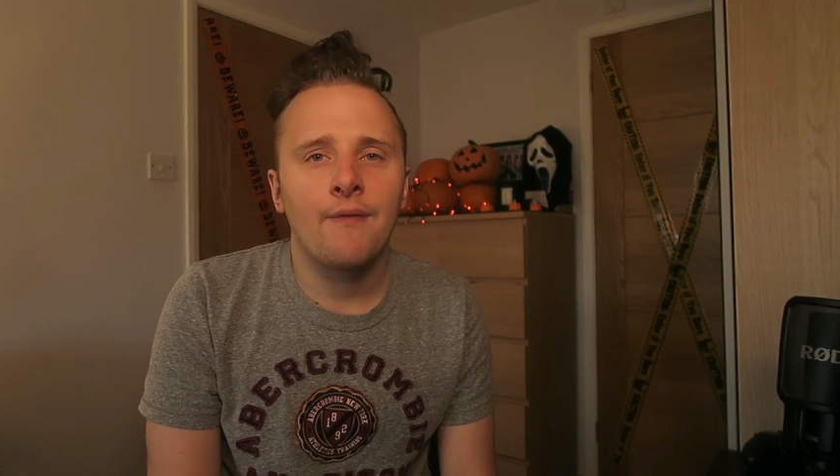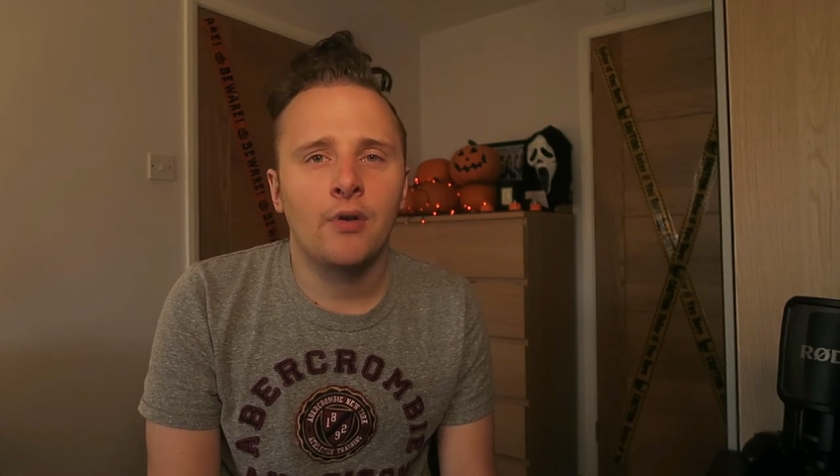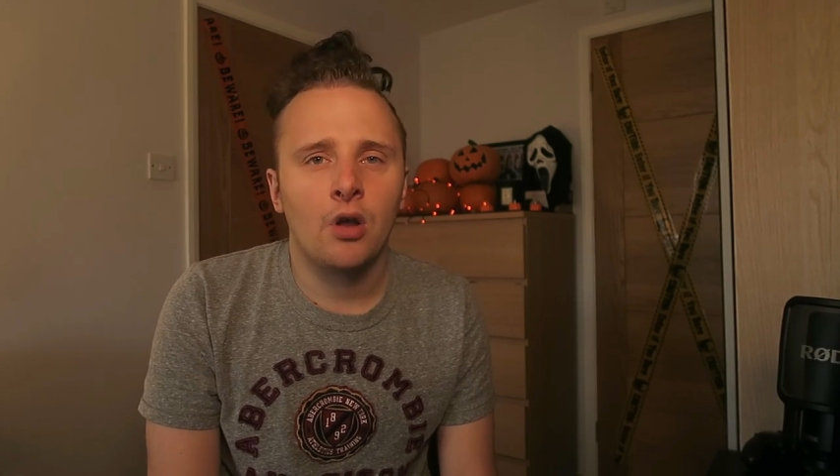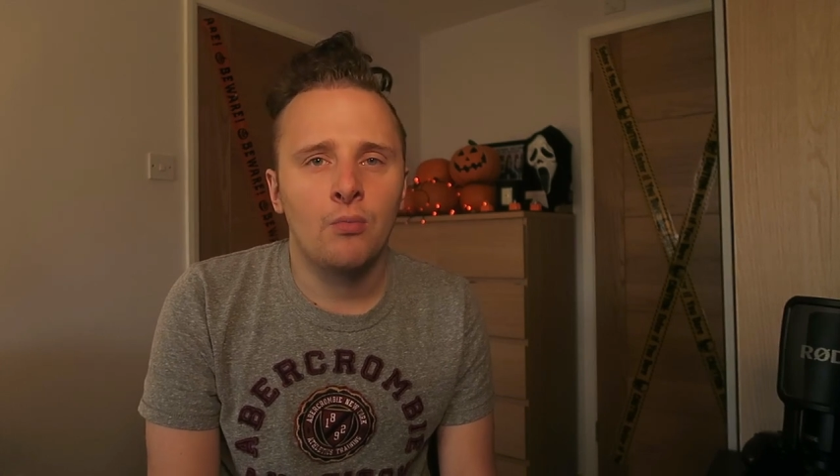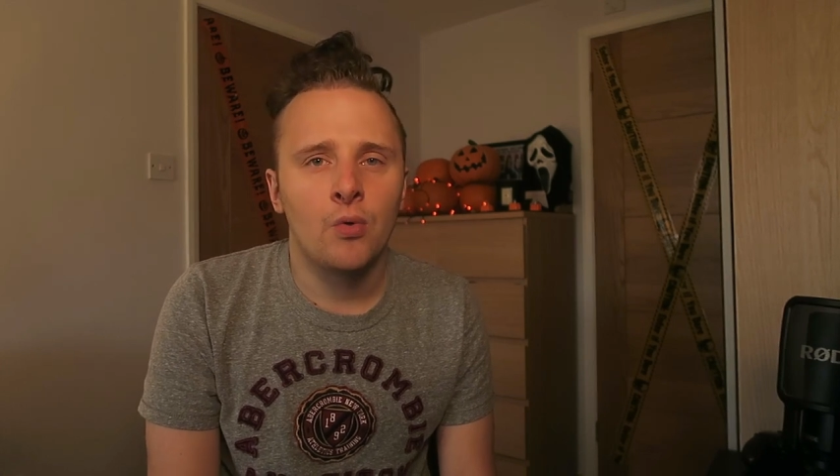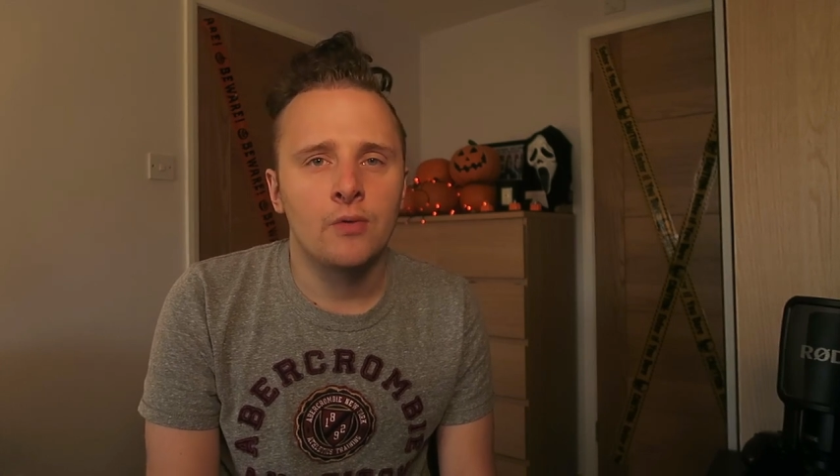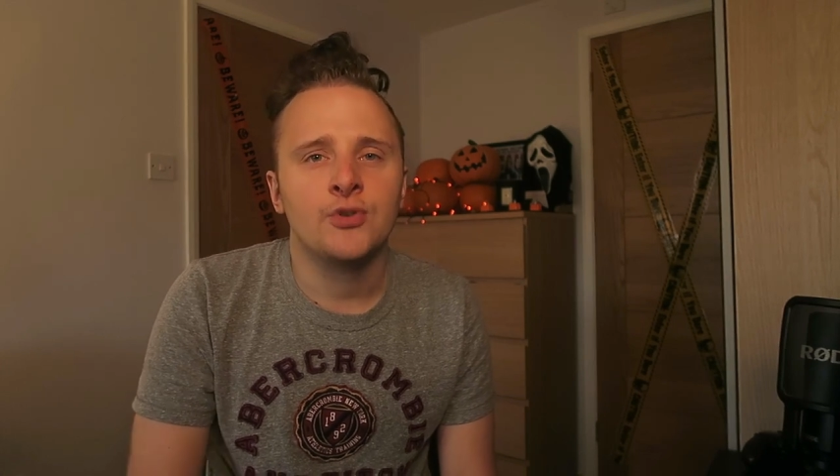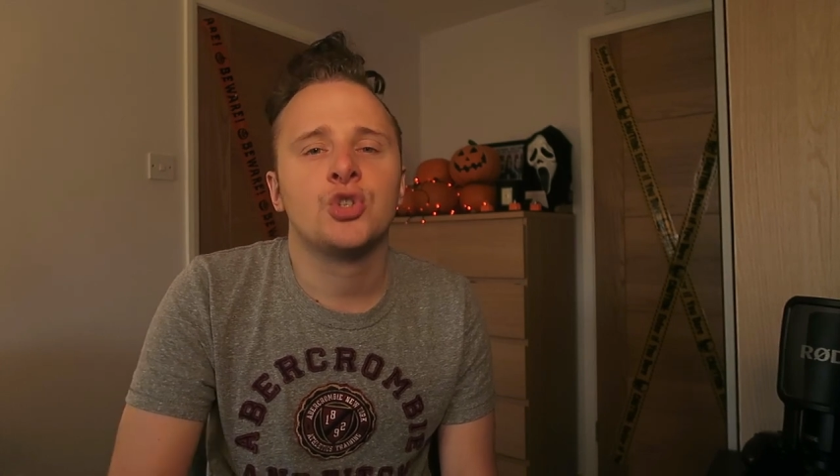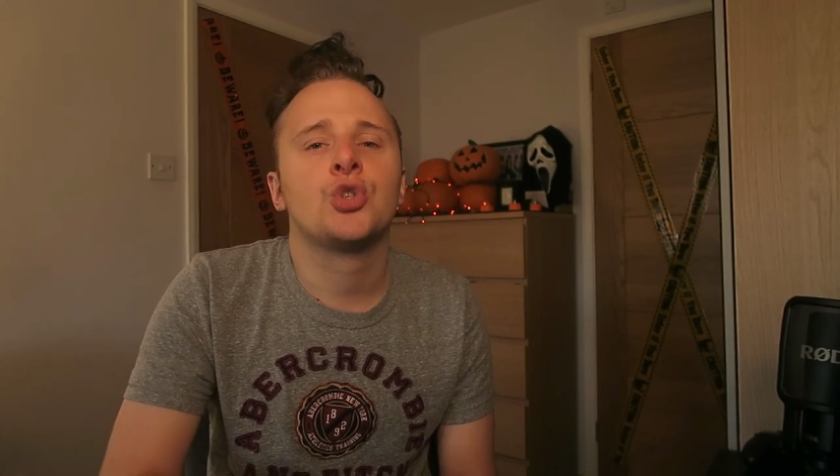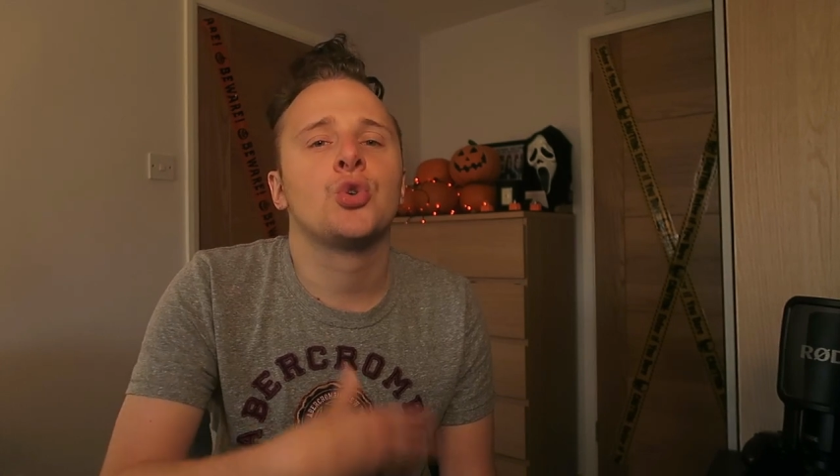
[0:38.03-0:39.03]
have a lot more
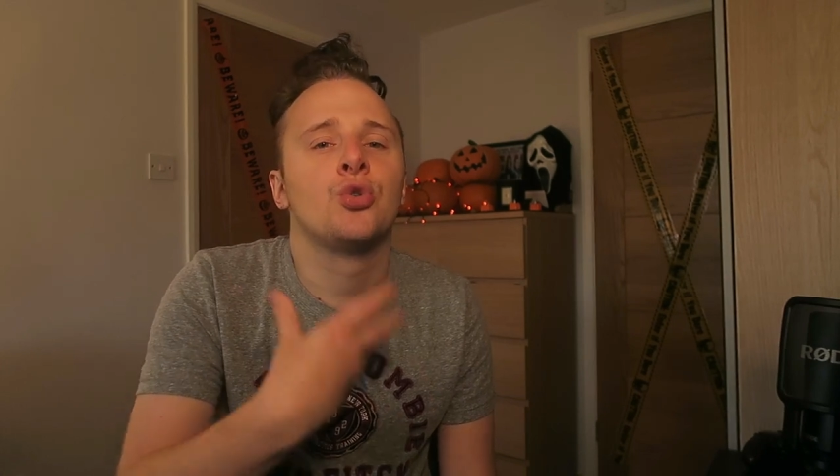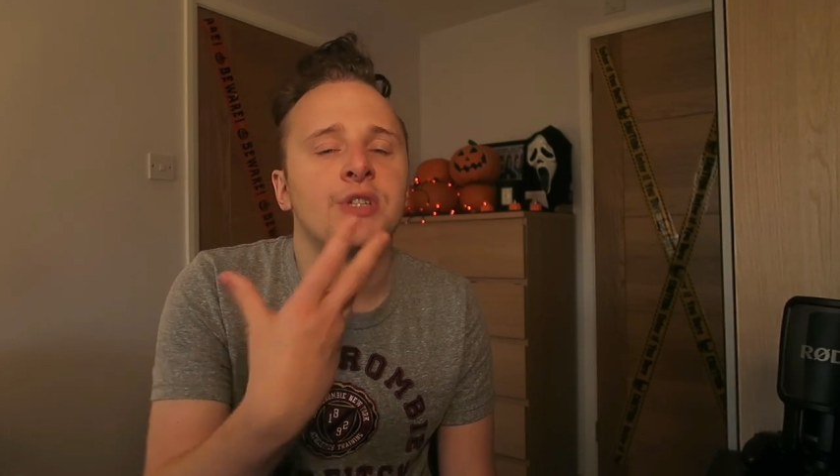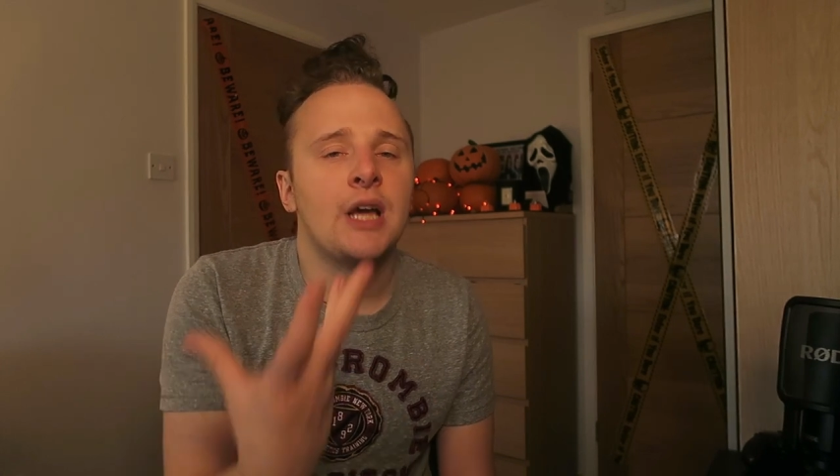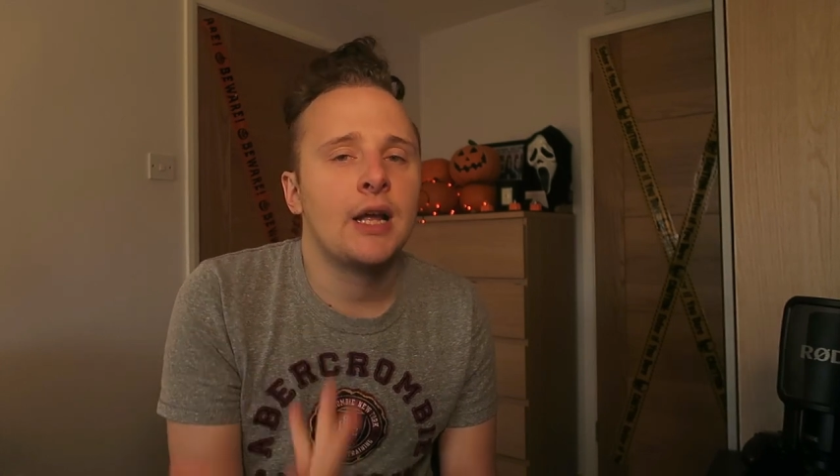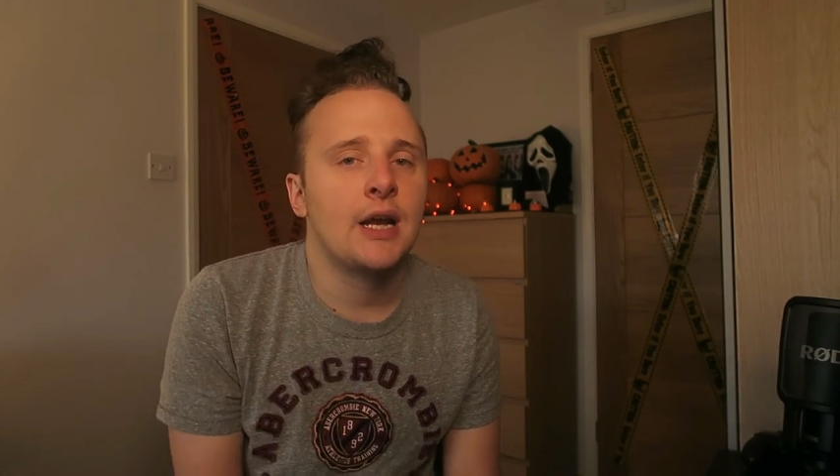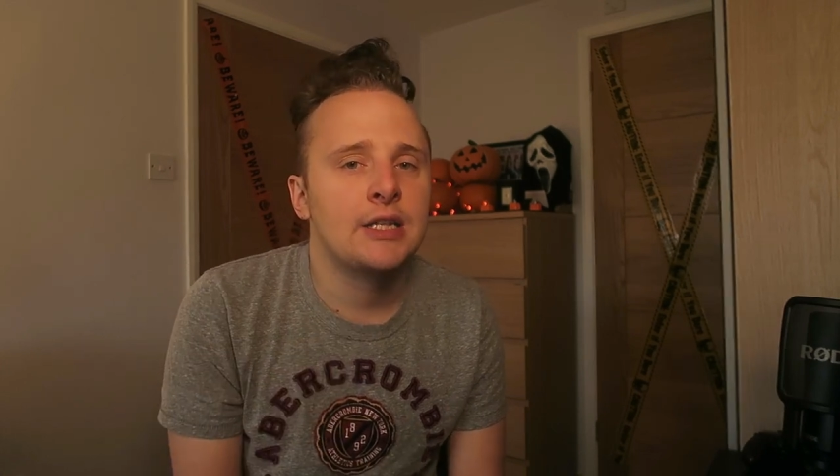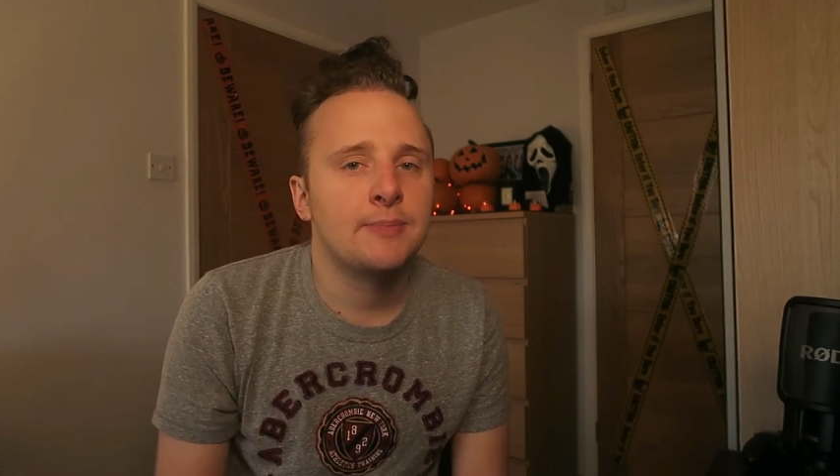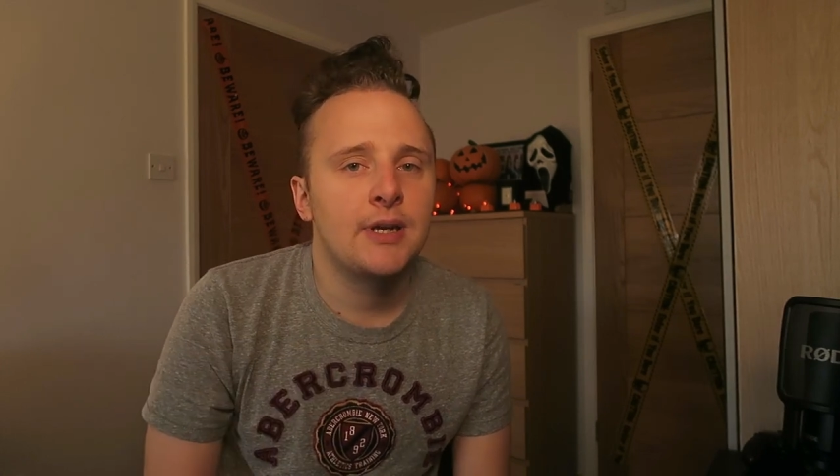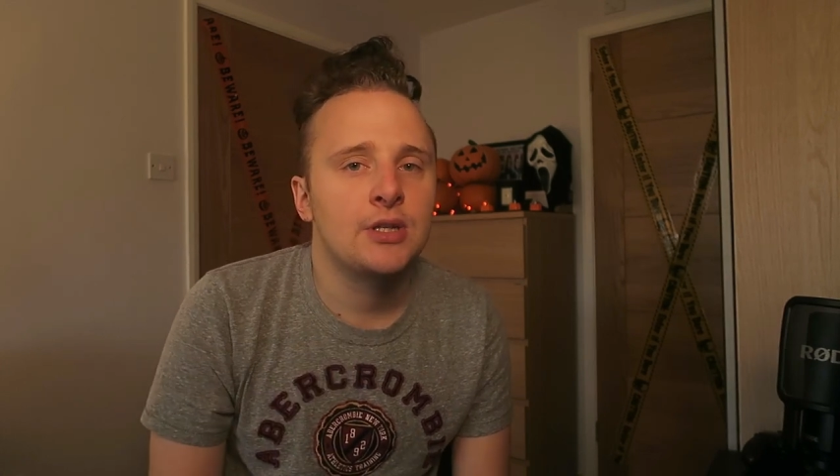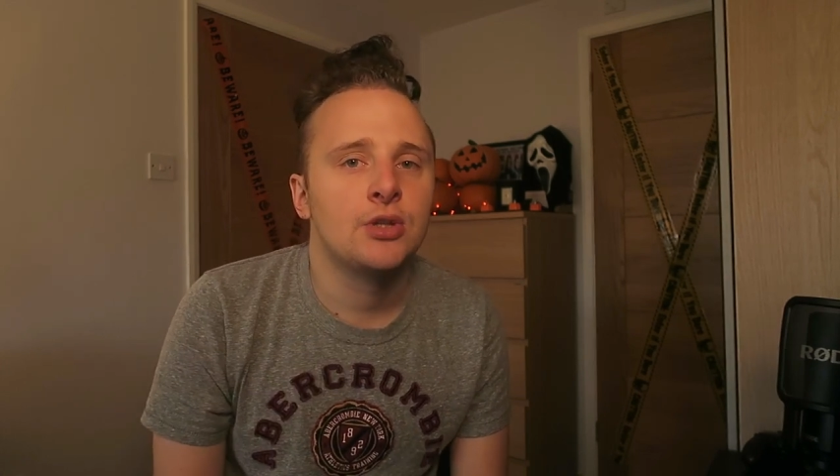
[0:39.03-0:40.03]
of a storytelling
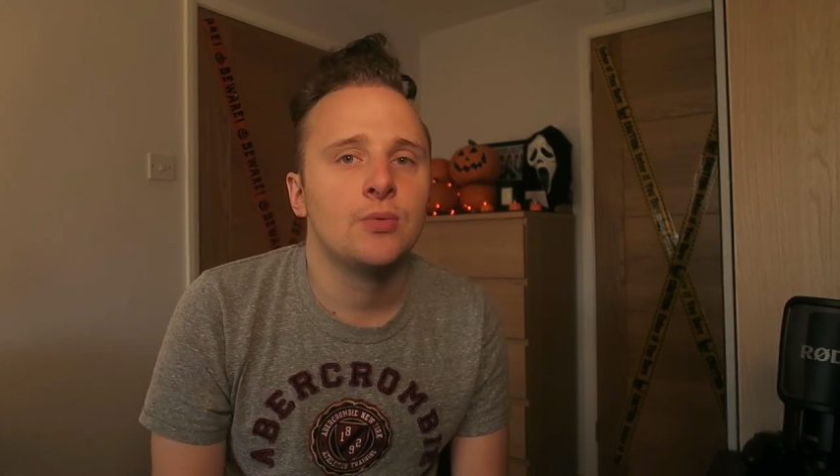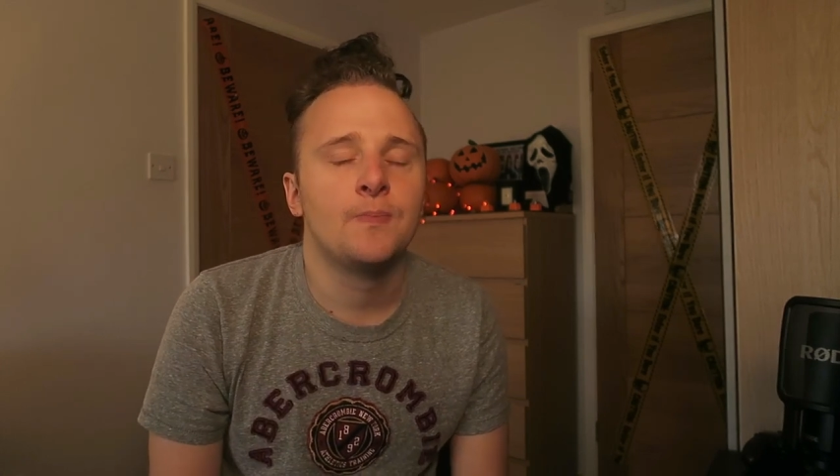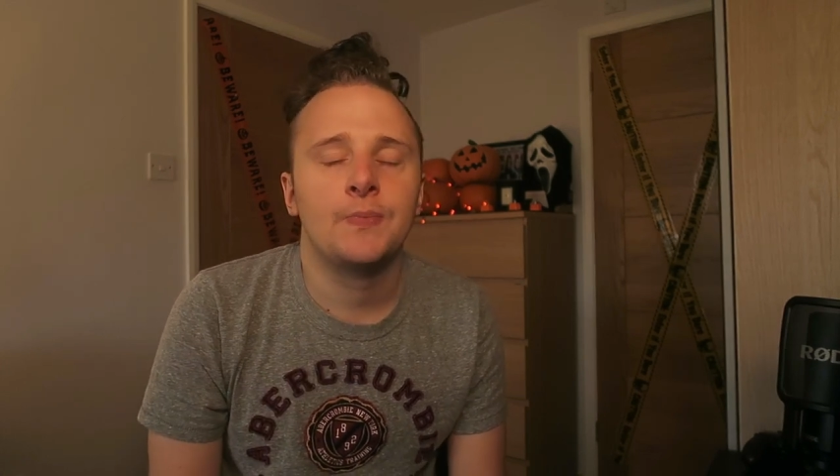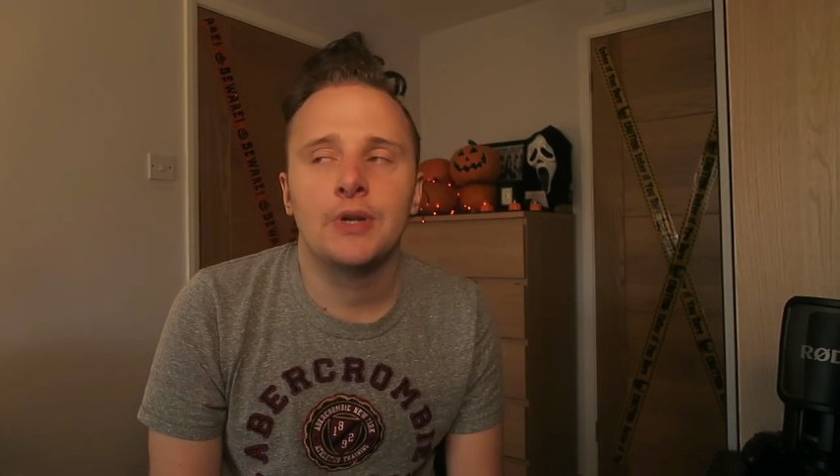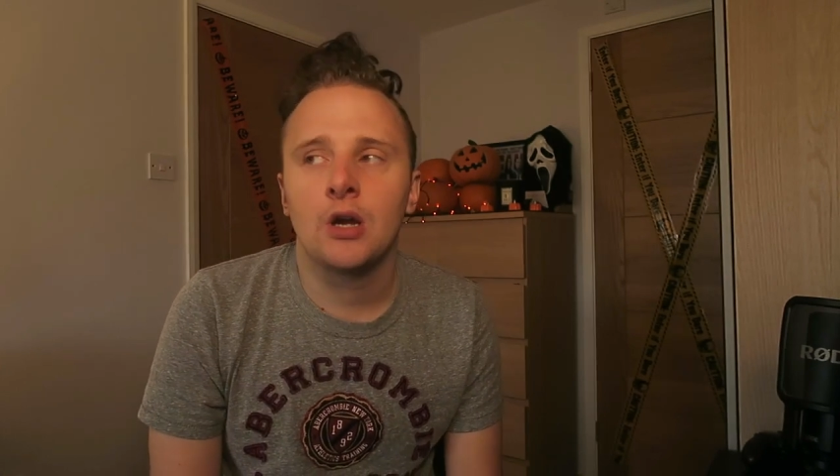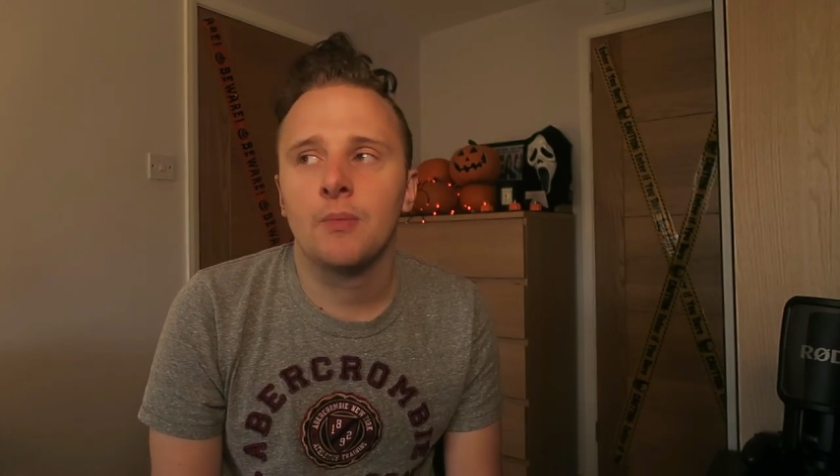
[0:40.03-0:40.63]
aspect to them.